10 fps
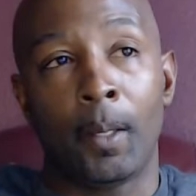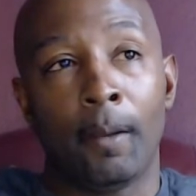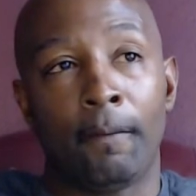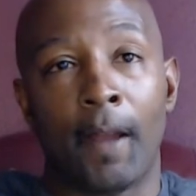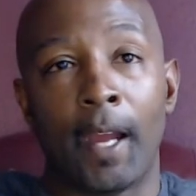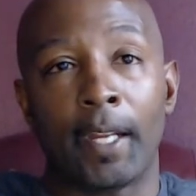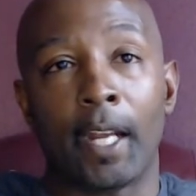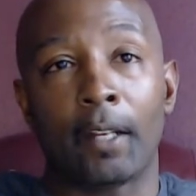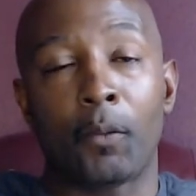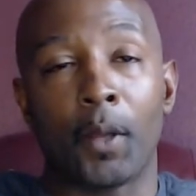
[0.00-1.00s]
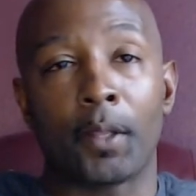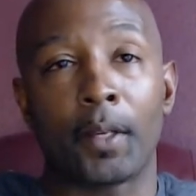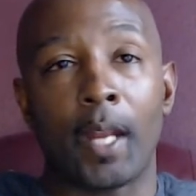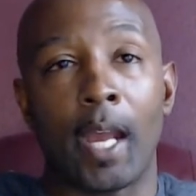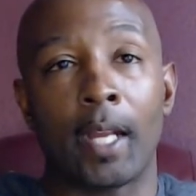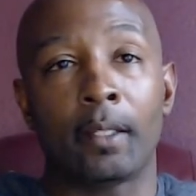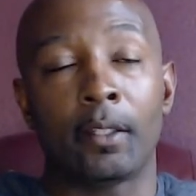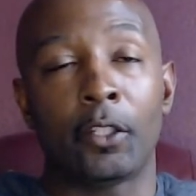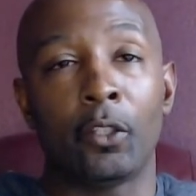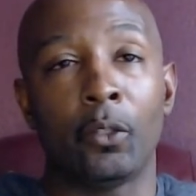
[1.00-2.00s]
find out if whether or not
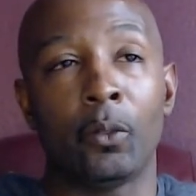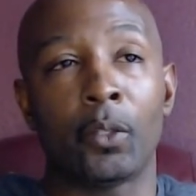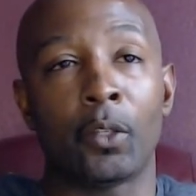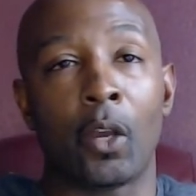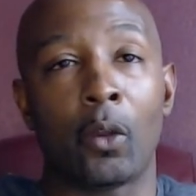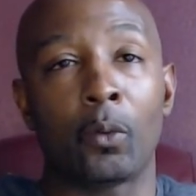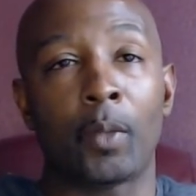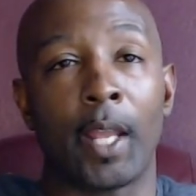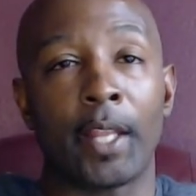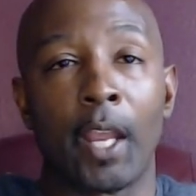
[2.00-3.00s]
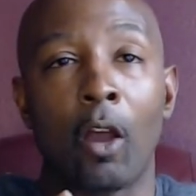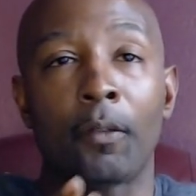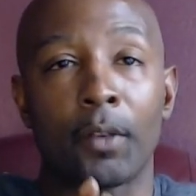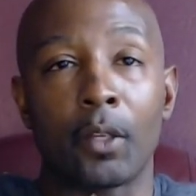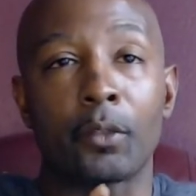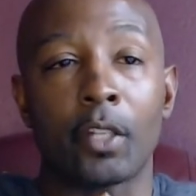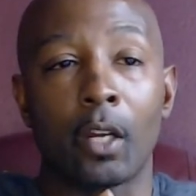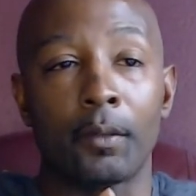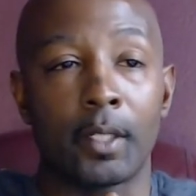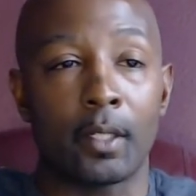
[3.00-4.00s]
they offer those
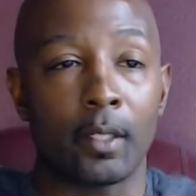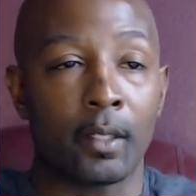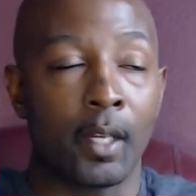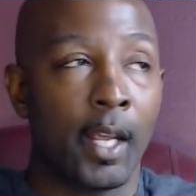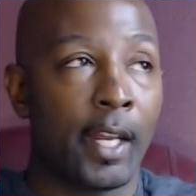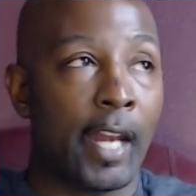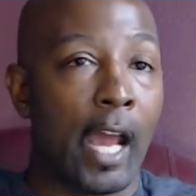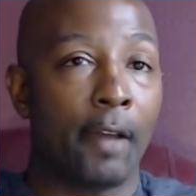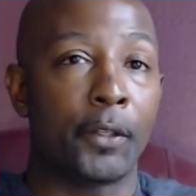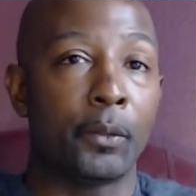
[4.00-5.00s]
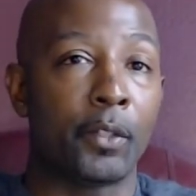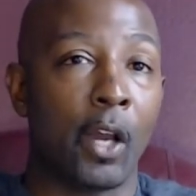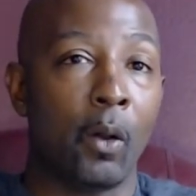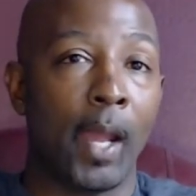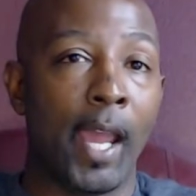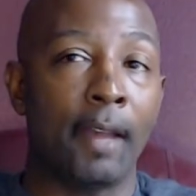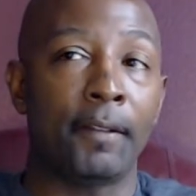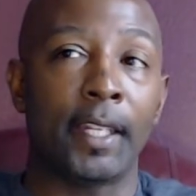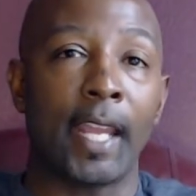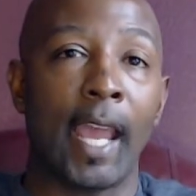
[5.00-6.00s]
services. Now, if you don't have
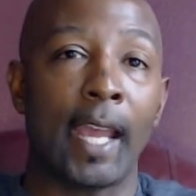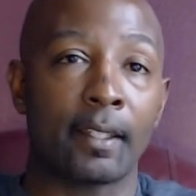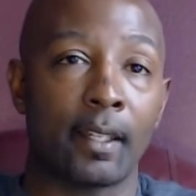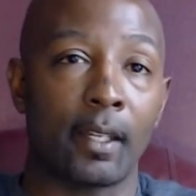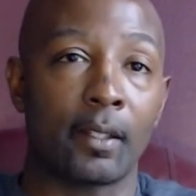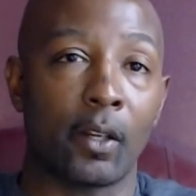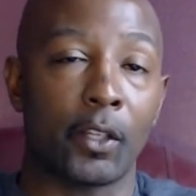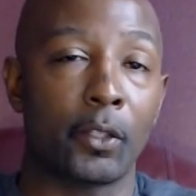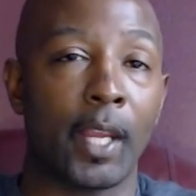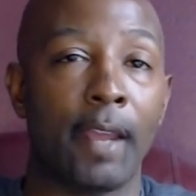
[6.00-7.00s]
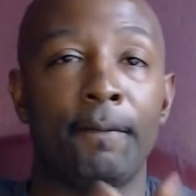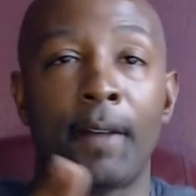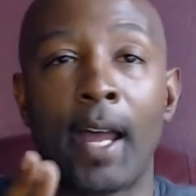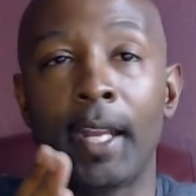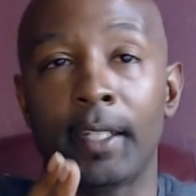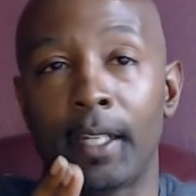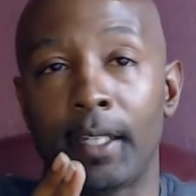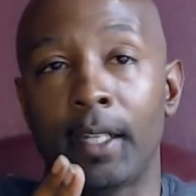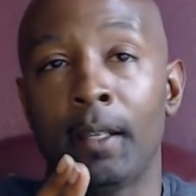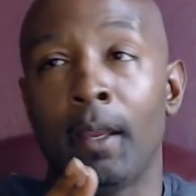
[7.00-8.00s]
any access or you can't find
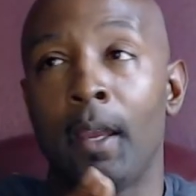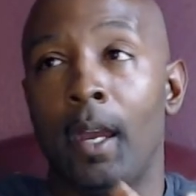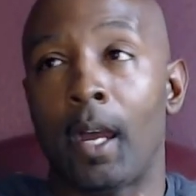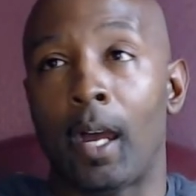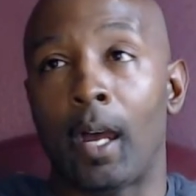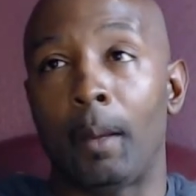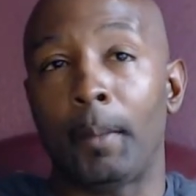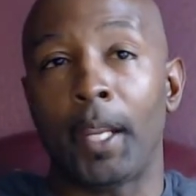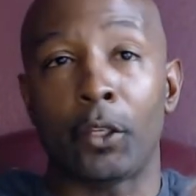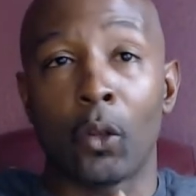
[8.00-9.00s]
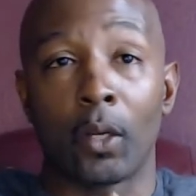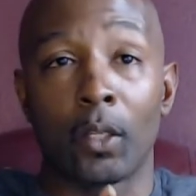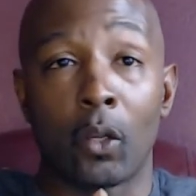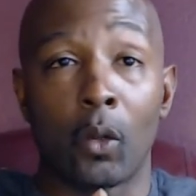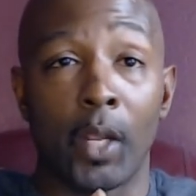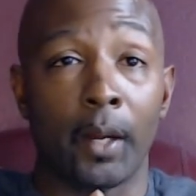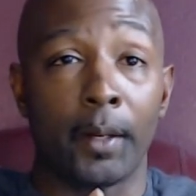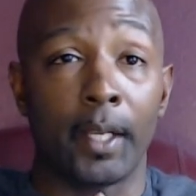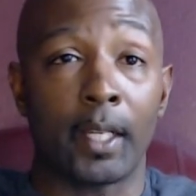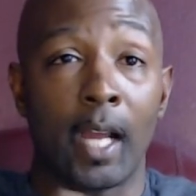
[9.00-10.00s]
any in your local
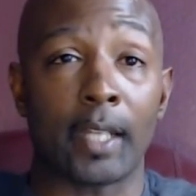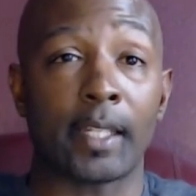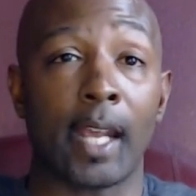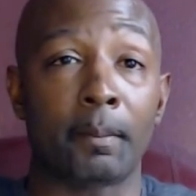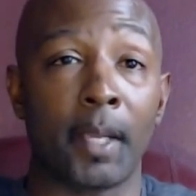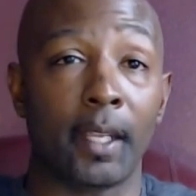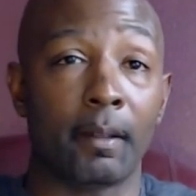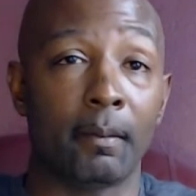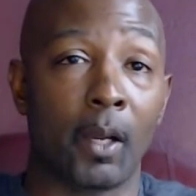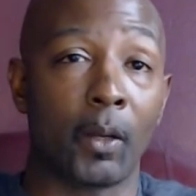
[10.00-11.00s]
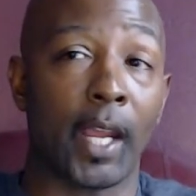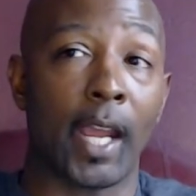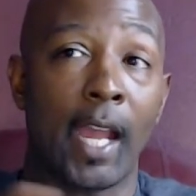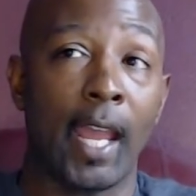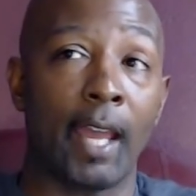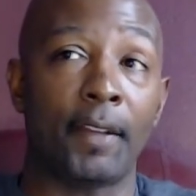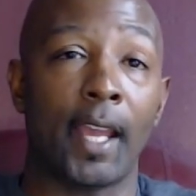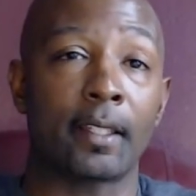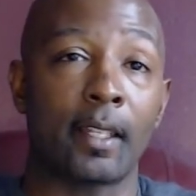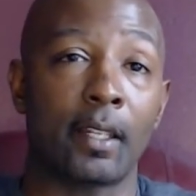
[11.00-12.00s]
area, contact me. Okay, I have
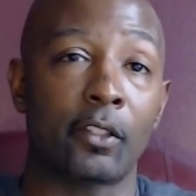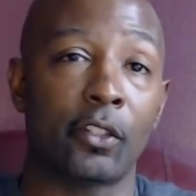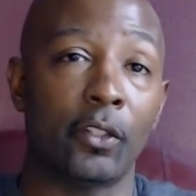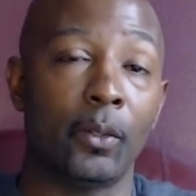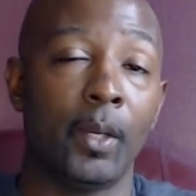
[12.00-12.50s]
access to